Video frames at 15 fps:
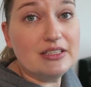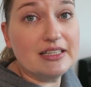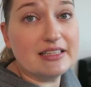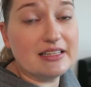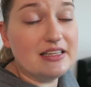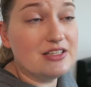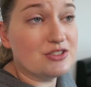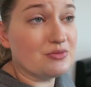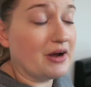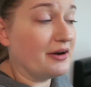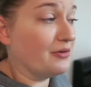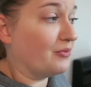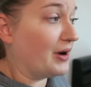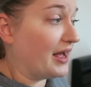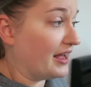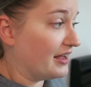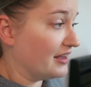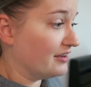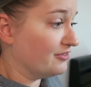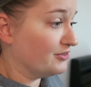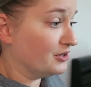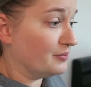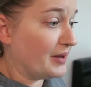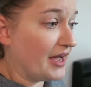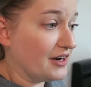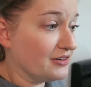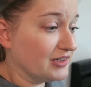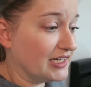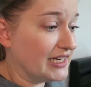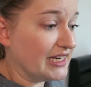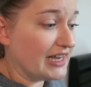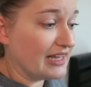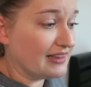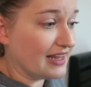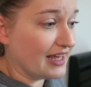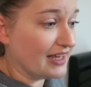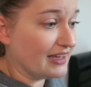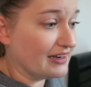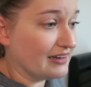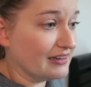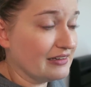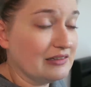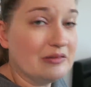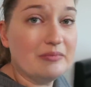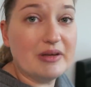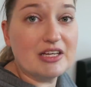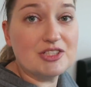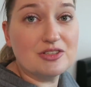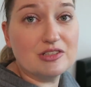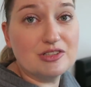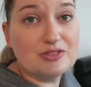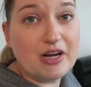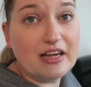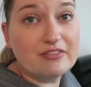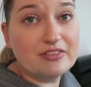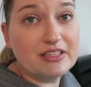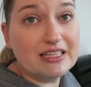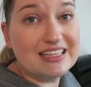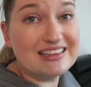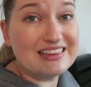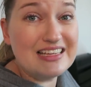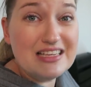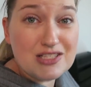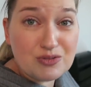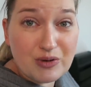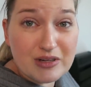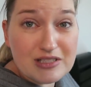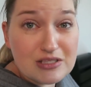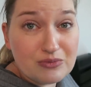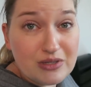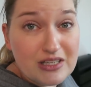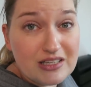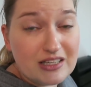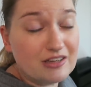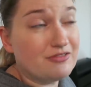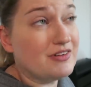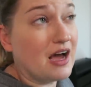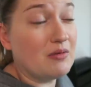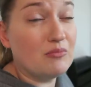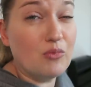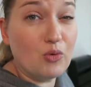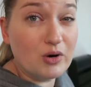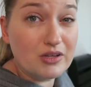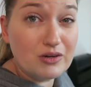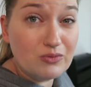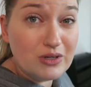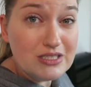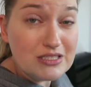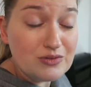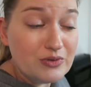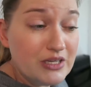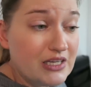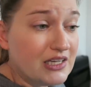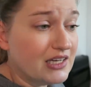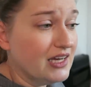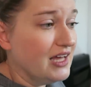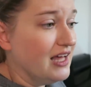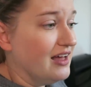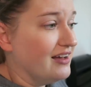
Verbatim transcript: at least right away for the battery, and then make sure to drive it at least once a week, if not more than once a week,